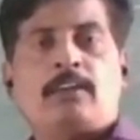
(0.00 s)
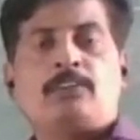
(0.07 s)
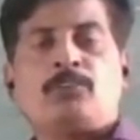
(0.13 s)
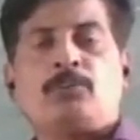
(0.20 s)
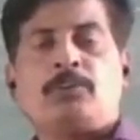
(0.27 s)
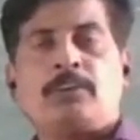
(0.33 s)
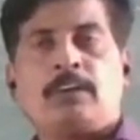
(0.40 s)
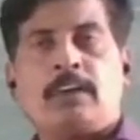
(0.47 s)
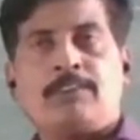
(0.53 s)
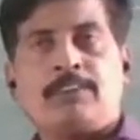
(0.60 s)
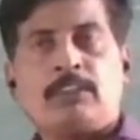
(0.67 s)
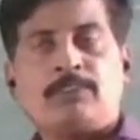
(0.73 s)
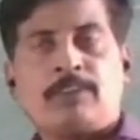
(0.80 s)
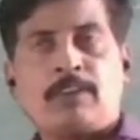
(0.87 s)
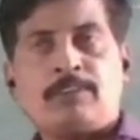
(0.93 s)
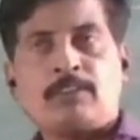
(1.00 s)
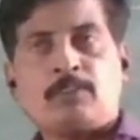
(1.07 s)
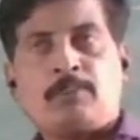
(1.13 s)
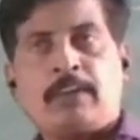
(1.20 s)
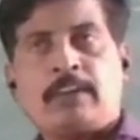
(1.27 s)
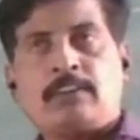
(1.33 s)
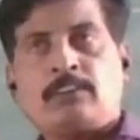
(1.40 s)
During 11th 5-year
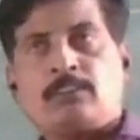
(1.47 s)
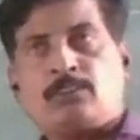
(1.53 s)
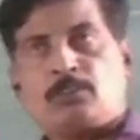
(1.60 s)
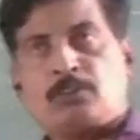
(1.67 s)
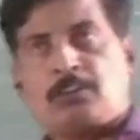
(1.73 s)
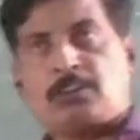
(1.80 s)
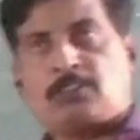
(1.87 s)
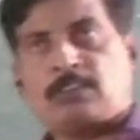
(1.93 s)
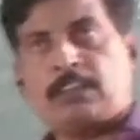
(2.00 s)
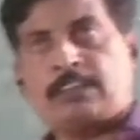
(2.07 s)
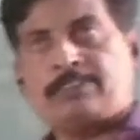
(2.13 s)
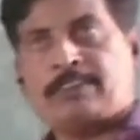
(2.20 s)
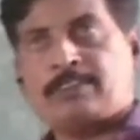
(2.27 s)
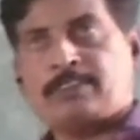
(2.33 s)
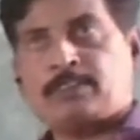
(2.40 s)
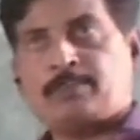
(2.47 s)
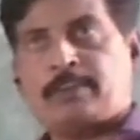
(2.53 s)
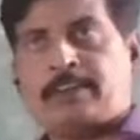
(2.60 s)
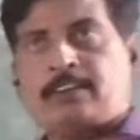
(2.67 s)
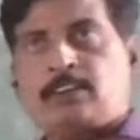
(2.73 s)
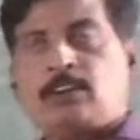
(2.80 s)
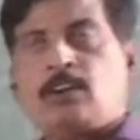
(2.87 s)
plan, during 12th 5-year
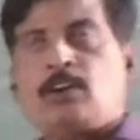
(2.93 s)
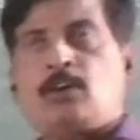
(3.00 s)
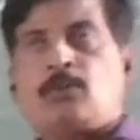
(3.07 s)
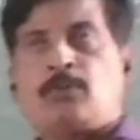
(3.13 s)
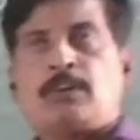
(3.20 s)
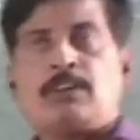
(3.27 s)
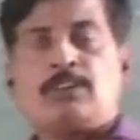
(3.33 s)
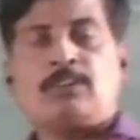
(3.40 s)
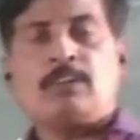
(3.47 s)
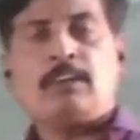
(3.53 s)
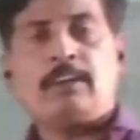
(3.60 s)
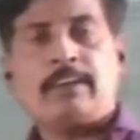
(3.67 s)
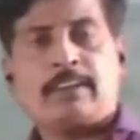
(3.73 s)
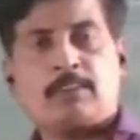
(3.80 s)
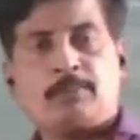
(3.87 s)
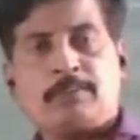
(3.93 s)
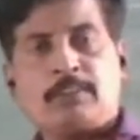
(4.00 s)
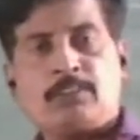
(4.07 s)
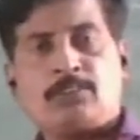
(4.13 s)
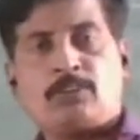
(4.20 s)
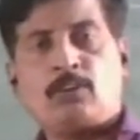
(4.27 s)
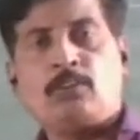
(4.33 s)
plan, what is the
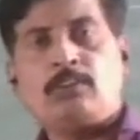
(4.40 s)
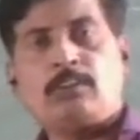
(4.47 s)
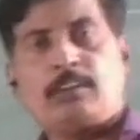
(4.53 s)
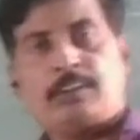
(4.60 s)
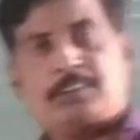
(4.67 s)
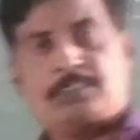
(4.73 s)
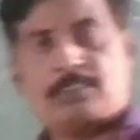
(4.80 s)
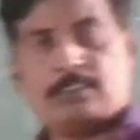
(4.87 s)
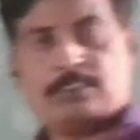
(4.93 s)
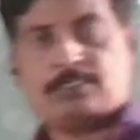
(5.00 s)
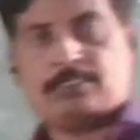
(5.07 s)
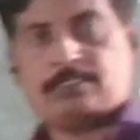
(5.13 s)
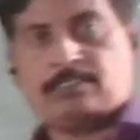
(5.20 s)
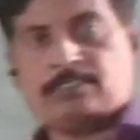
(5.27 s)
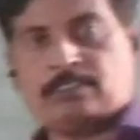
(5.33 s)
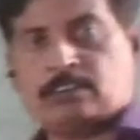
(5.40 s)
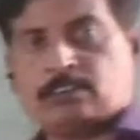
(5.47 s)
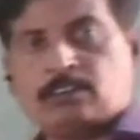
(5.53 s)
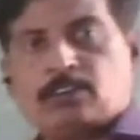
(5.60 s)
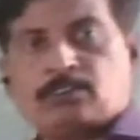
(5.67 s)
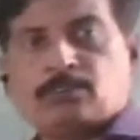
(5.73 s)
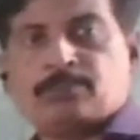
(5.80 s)
expenditure on education? That
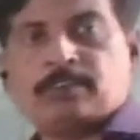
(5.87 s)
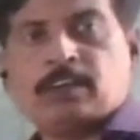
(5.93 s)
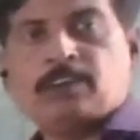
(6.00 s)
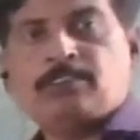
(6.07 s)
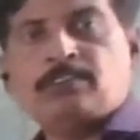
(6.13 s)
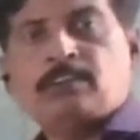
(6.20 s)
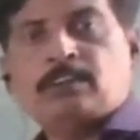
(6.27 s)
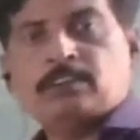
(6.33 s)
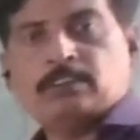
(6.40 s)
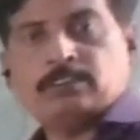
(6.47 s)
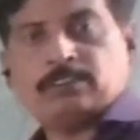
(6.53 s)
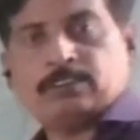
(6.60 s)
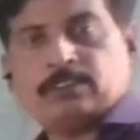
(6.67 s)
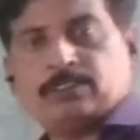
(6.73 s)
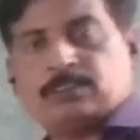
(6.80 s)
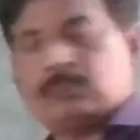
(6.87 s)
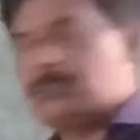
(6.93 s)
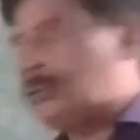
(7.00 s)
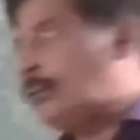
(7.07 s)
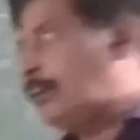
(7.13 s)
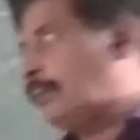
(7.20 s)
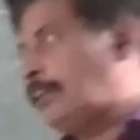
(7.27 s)
also we have discussed.